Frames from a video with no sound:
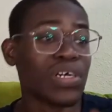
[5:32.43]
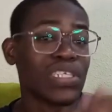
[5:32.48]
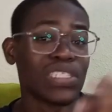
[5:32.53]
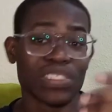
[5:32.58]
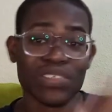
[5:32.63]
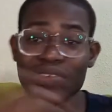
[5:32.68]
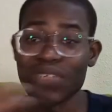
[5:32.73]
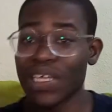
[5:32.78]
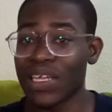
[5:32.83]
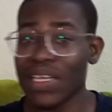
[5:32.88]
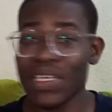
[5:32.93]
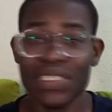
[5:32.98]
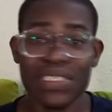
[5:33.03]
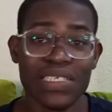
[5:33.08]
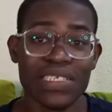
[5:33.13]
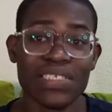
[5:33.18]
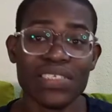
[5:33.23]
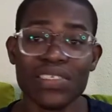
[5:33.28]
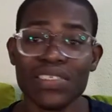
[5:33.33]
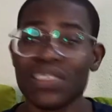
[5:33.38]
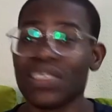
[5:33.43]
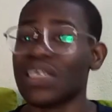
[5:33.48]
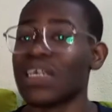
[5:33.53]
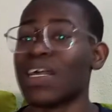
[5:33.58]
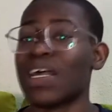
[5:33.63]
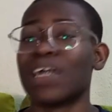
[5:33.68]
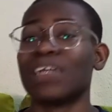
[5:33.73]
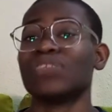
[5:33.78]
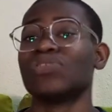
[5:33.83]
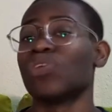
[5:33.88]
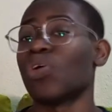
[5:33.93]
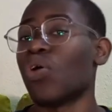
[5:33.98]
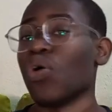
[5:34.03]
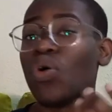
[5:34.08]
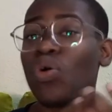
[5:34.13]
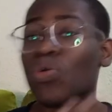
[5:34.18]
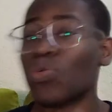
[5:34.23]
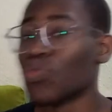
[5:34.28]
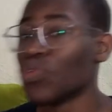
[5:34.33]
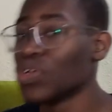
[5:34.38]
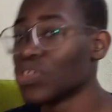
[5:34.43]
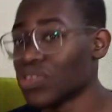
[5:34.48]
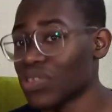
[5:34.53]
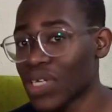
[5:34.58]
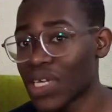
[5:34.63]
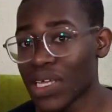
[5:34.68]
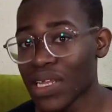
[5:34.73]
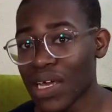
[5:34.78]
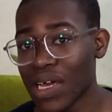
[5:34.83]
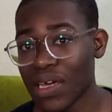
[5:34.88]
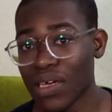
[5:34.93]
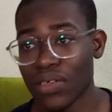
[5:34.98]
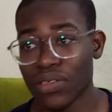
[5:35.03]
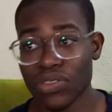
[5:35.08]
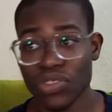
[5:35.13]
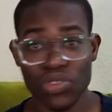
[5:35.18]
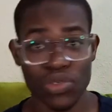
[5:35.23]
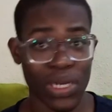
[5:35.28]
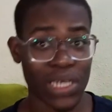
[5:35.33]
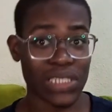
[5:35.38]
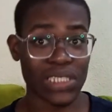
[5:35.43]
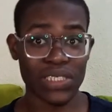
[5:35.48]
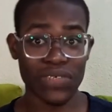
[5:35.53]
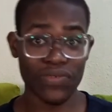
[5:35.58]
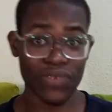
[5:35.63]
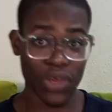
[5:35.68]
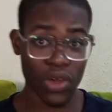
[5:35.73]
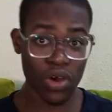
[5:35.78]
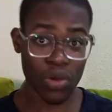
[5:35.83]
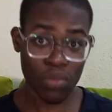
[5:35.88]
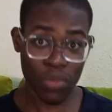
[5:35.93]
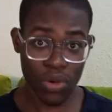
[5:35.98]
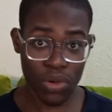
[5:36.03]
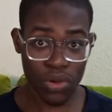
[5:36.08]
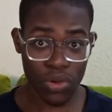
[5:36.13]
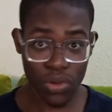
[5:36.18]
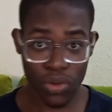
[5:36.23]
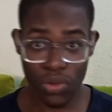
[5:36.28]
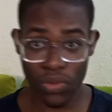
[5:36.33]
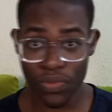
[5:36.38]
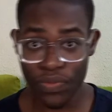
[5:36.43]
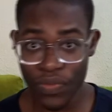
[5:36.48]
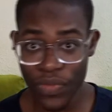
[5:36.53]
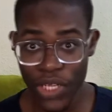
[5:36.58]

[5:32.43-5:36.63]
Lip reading: sharing their lessons, and all growing together to achieve a common goal.